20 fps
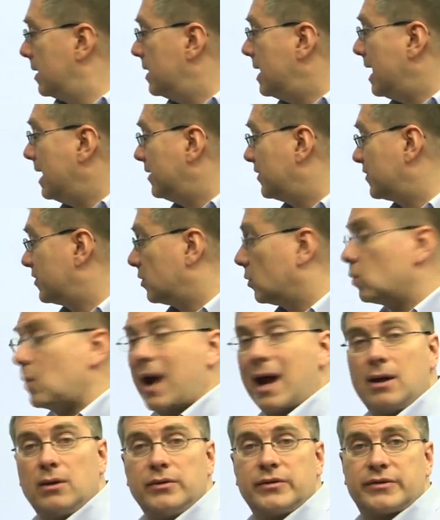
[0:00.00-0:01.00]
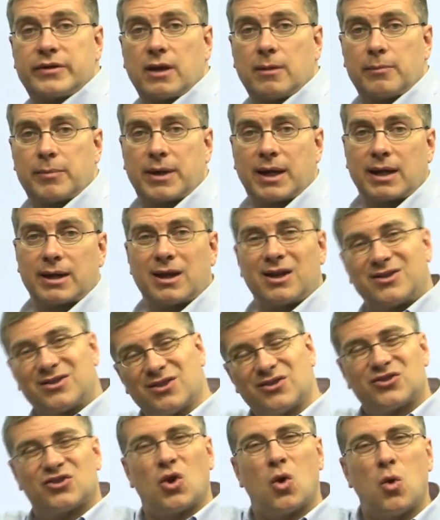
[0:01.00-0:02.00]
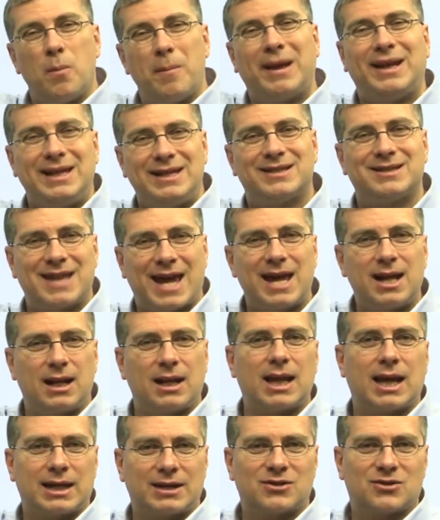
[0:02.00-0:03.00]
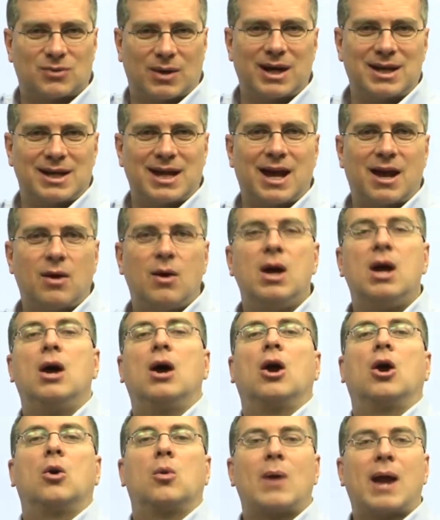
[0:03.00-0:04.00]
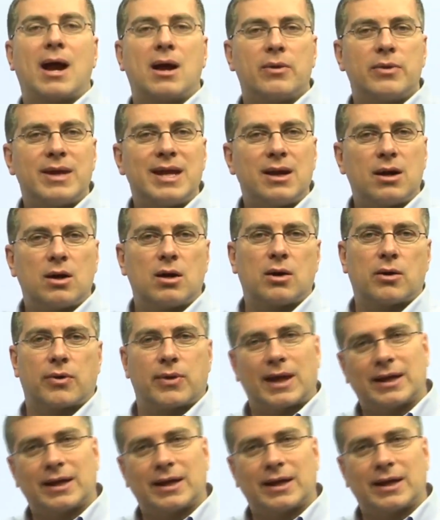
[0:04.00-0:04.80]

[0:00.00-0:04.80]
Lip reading: They surround something. There's so many satellites right now around the earth.